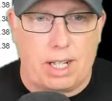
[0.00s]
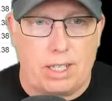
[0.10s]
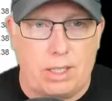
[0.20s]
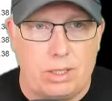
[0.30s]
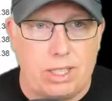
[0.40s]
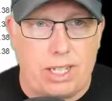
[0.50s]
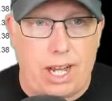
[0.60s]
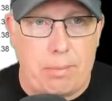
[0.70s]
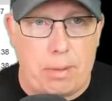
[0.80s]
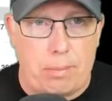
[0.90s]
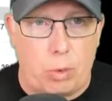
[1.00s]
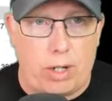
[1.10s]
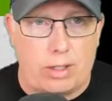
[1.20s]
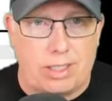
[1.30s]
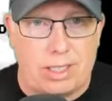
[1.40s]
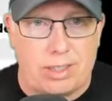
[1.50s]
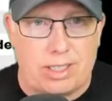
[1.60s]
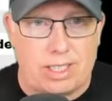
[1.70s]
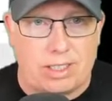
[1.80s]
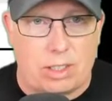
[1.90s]
are losing game number one of the
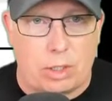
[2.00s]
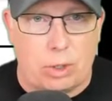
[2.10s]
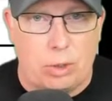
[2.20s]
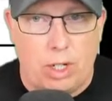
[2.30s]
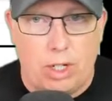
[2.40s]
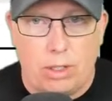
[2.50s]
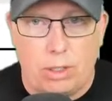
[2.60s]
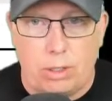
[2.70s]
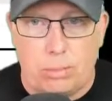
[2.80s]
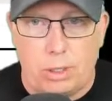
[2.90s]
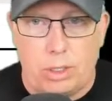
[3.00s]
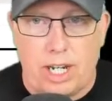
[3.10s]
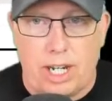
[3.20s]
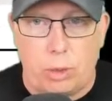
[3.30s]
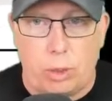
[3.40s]
series 6-2 to the Blue Jays.